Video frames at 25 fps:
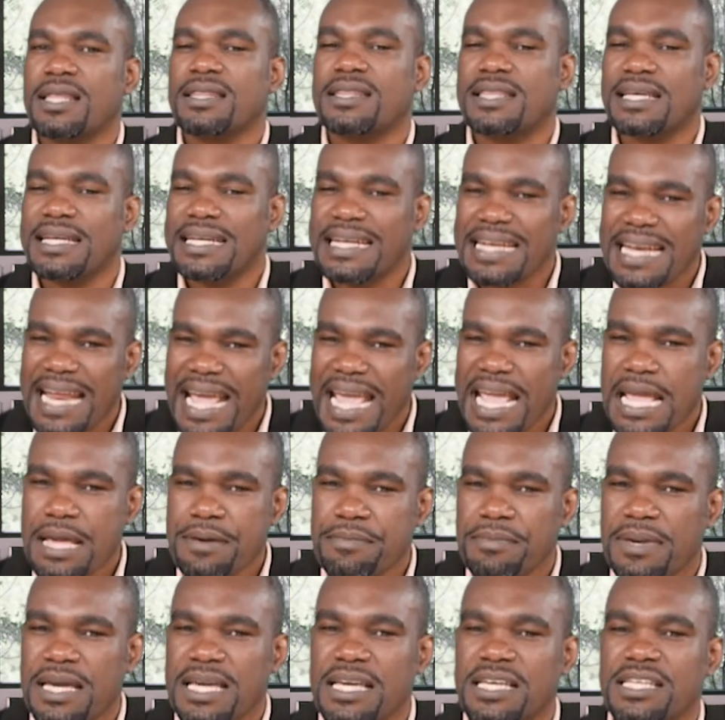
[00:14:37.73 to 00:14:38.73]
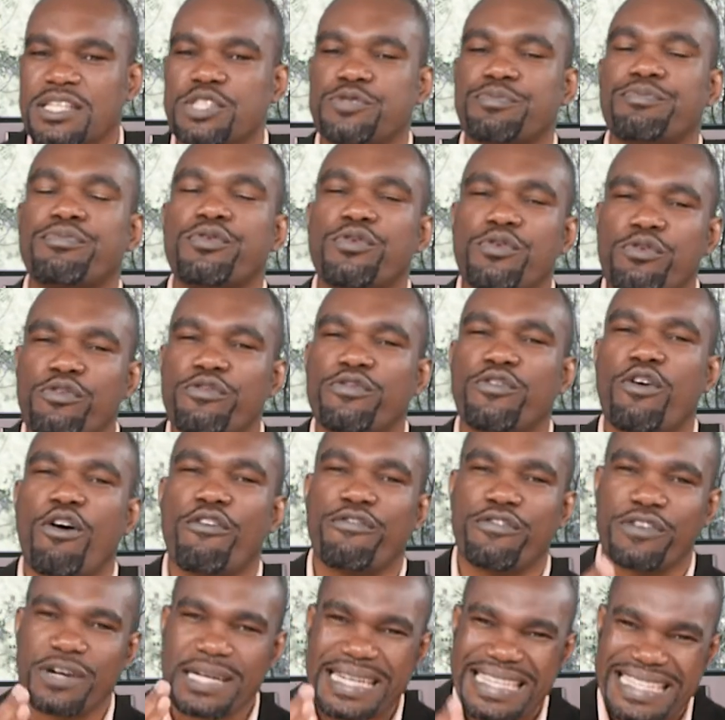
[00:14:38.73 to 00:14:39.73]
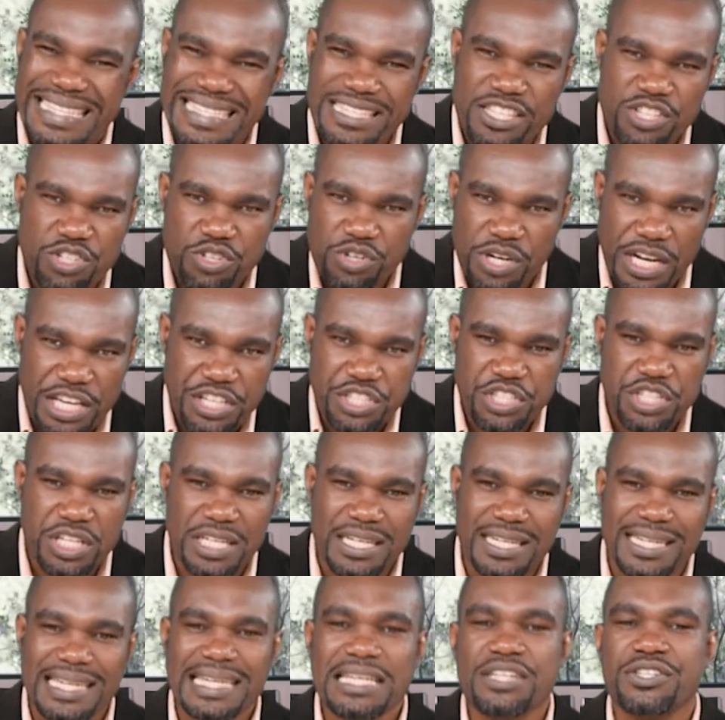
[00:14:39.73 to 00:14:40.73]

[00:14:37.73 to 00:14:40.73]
the name is proof of registration